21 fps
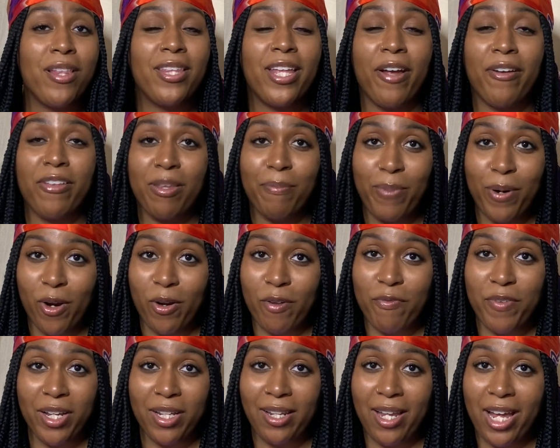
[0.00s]
they're the
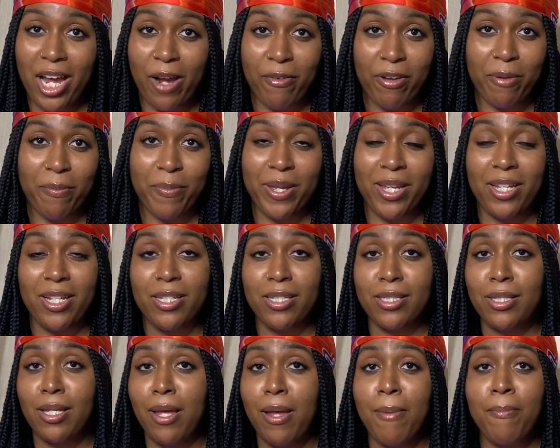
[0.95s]
perfect layering piece.